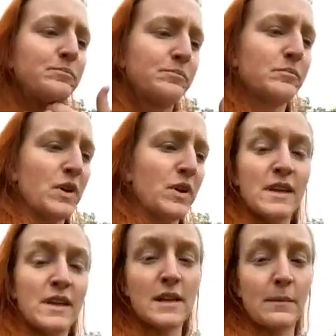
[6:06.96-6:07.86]
with the
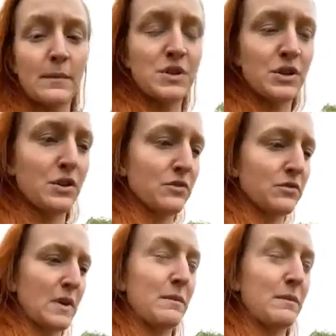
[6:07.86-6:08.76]
exception of
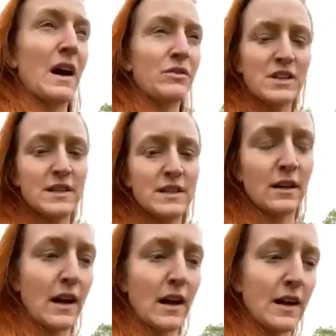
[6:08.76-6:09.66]
maybe advertising
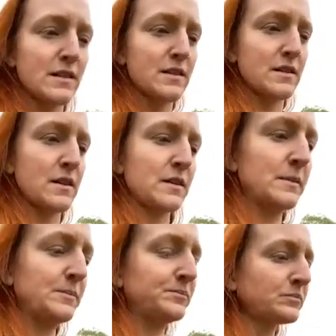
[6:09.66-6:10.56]
classes
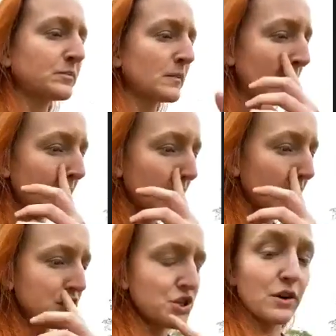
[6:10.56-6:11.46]
and
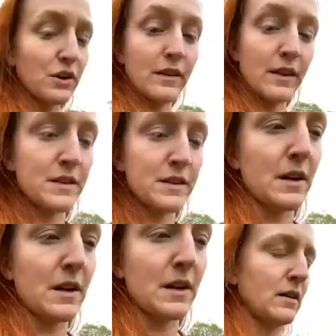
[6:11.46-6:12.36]
sharing things
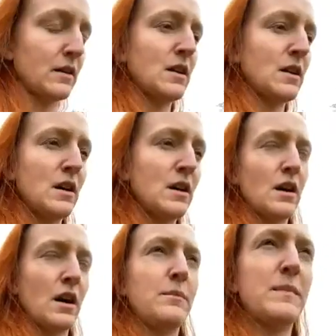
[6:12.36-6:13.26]
on
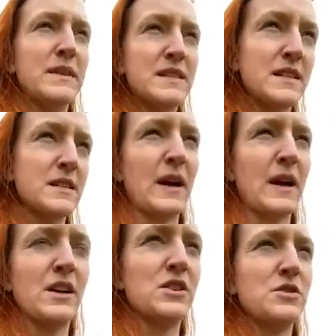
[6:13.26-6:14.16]
my business
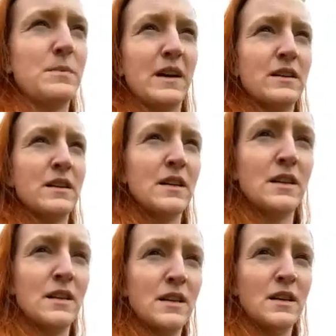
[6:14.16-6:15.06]
page. But
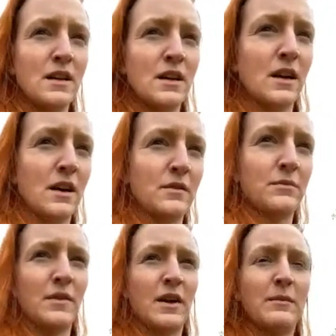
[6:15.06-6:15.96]

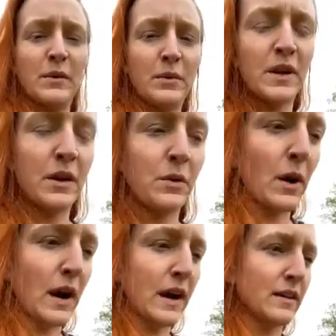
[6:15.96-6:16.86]
I've been pretty
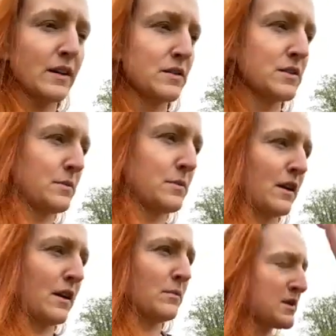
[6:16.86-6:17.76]
quiet there as well,
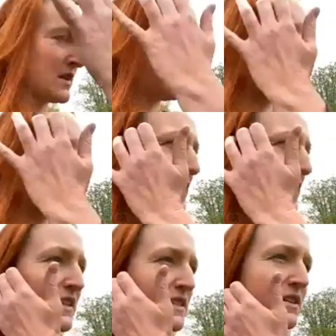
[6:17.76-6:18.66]
mostly because I
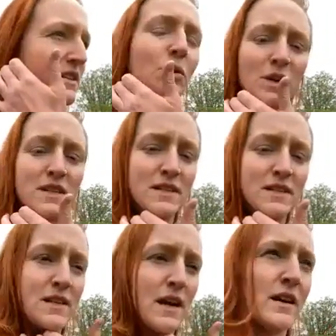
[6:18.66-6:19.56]
didn't know what to
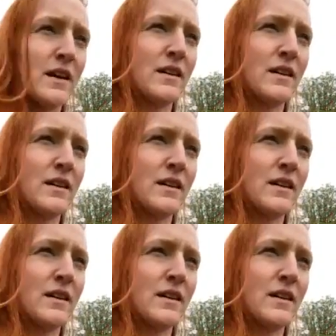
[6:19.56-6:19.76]
say